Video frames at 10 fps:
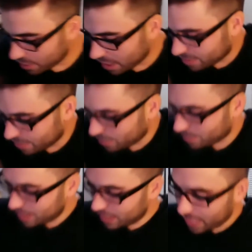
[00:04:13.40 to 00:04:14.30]
that too.
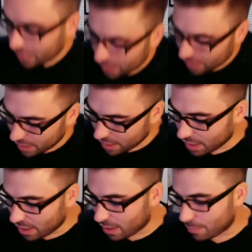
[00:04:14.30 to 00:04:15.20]

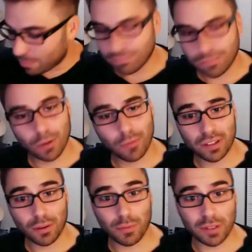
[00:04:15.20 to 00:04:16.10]
Um, hopefully,
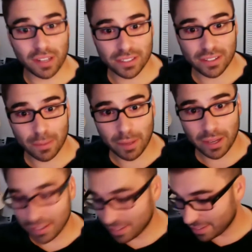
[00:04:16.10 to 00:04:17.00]
hopefully next year I make
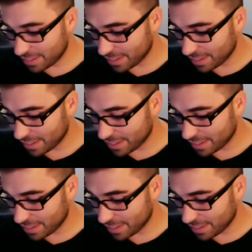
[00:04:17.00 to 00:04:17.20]
it.